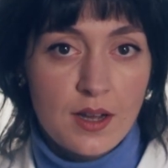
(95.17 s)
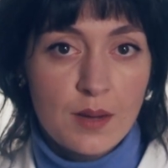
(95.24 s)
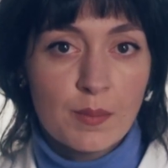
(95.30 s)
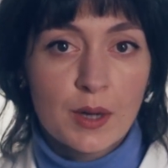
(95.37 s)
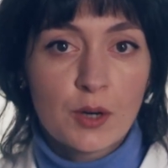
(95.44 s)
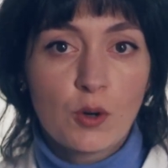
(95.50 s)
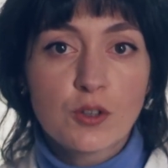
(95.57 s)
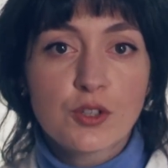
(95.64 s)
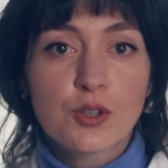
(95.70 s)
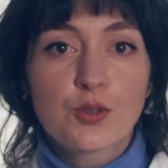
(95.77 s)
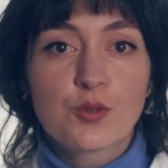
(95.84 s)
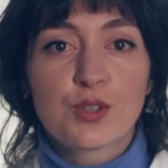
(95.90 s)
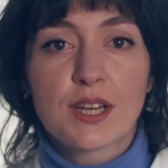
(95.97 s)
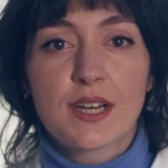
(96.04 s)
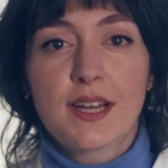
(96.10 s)
but also
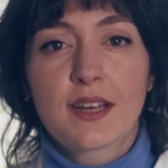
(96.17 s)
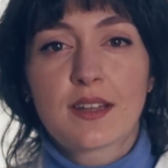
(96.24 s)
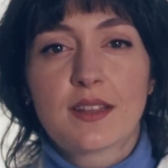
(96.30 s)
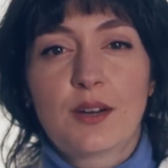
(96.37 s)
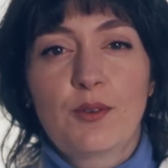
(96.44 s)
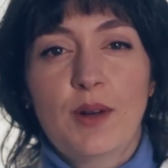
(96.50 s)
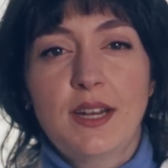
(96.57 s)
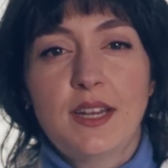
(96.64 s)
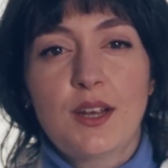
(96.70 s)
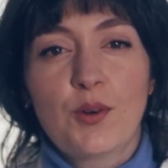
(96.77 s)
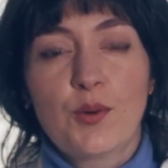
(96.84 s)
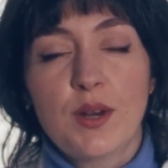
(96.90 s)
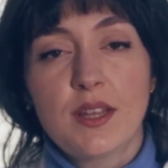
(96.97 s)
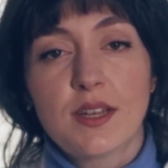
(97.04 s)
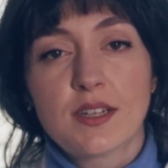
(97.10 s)
to select the right
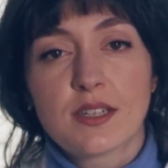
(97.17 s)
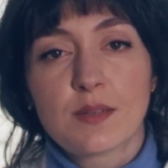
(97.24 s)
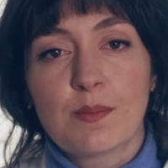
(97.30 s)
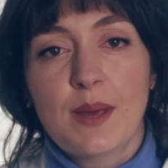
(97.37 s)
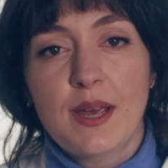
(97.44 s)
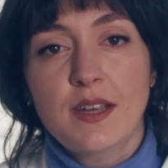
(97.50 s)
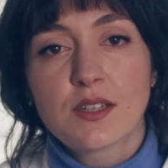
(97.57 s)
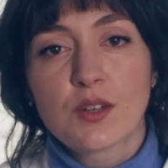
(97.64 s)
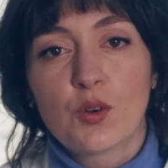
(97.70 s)
ingredients based